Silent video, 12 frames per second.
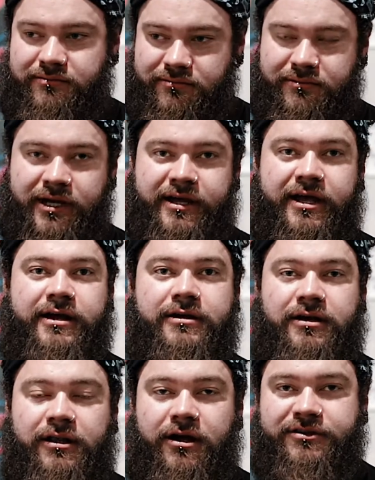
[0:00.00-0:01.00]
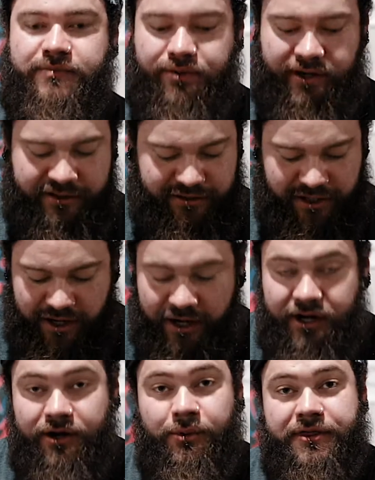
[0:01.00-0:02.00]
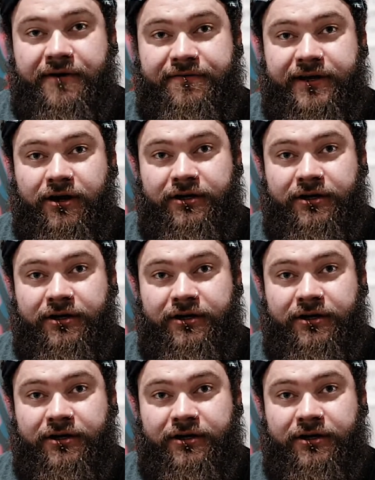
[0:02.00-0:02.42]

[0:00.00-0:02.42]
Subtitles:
aka a Larsen press, with their feet